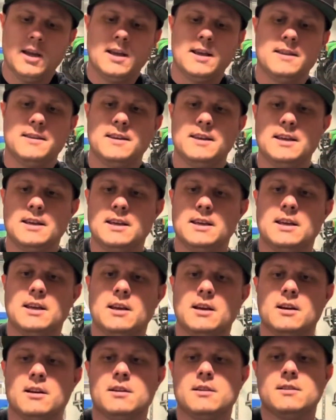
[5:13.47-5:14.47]
The
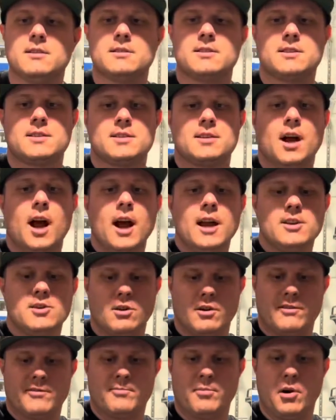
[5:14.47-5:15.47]
side
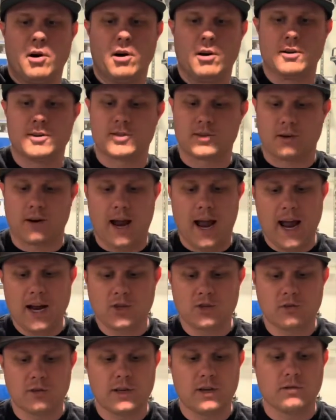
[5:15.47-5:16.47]
nerf bars are
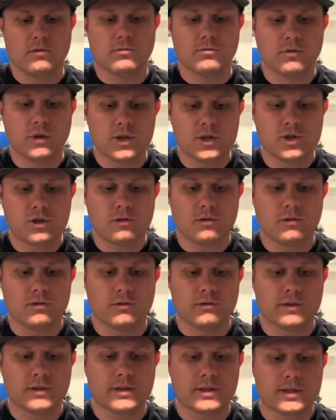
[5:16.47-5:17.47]
actually
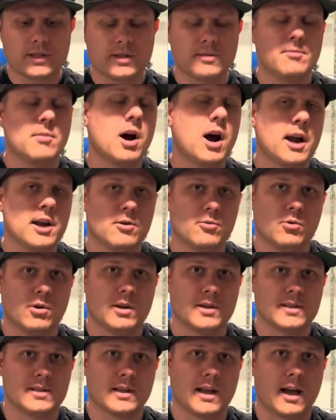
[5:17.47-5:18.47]
original Tamiya
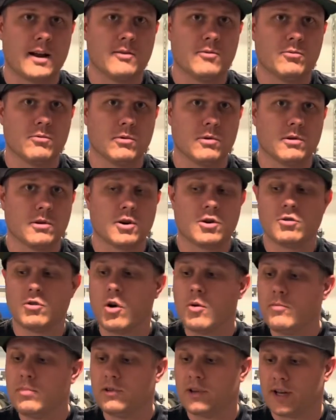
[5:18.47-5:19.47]
ones that were
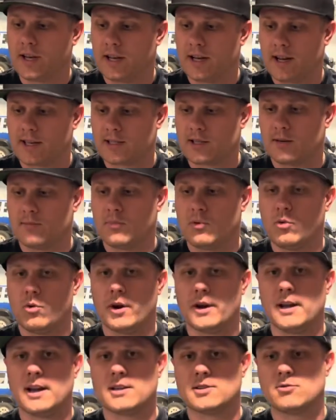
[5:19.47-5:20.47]
chrome plated at some
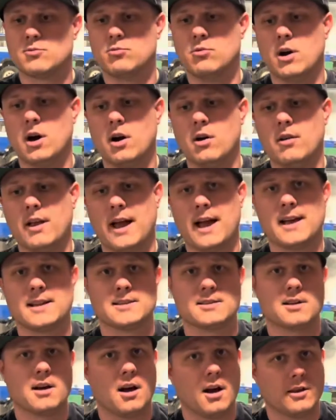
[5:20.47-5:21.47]
point, as well
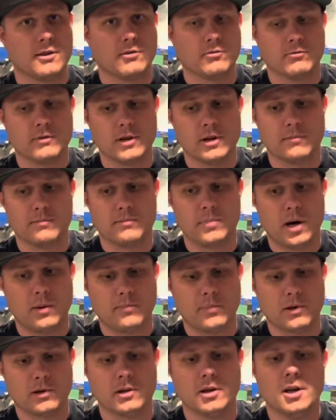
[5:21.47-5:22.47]
as on the rear
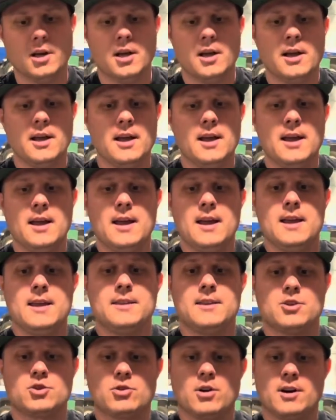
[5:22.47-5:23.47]
bumper.
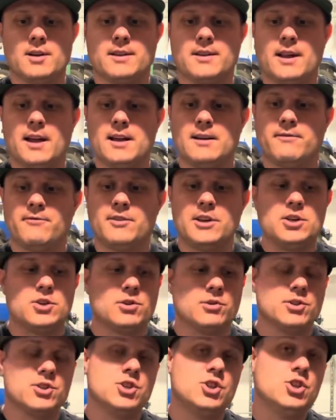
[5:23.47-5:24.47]
The truck then
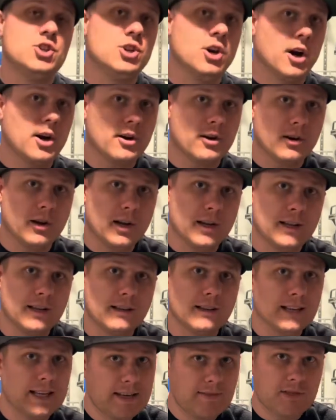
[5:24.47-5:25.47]
features Juggernaut
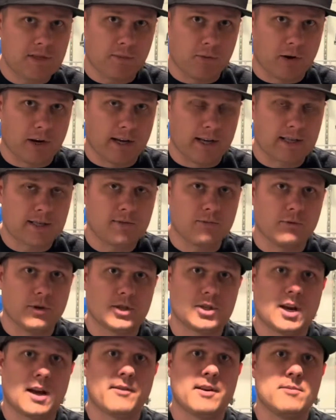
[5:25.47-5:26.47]
leaf springs,
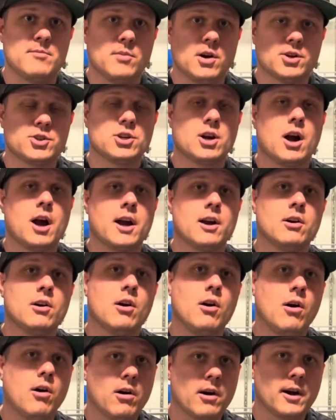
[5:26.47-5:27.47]
which have a much higher
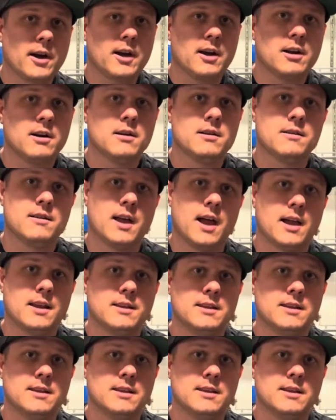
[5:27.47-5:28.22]
arc than